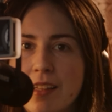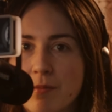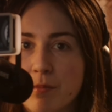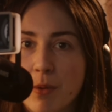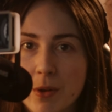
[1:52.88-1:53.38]

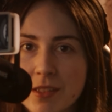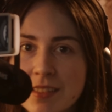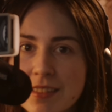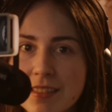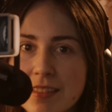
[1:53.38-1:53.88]

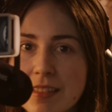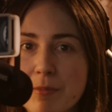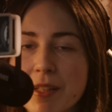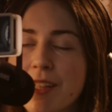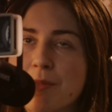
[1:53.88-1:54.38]
important.
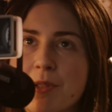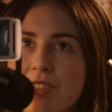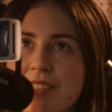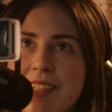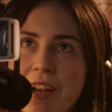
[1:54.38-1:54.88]
Because we
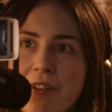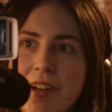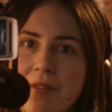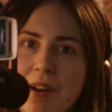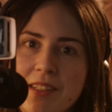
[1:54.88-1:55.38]
just
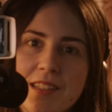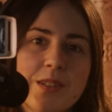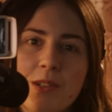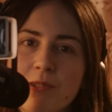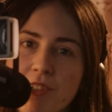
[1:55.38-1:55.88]
carry around this
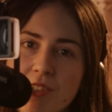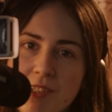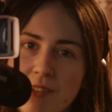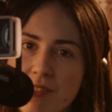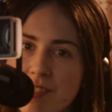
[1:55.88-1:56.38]
little
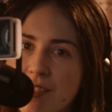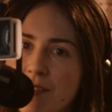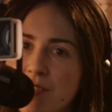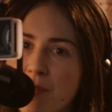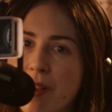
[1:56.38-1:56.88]
version of
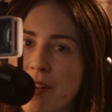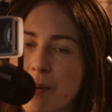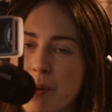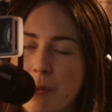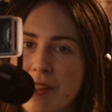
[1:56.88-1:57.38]
ourselves no matter
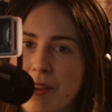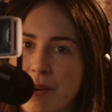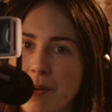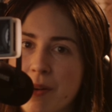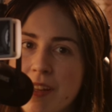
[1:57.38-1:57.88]
where we
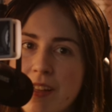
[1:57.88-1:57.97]
go.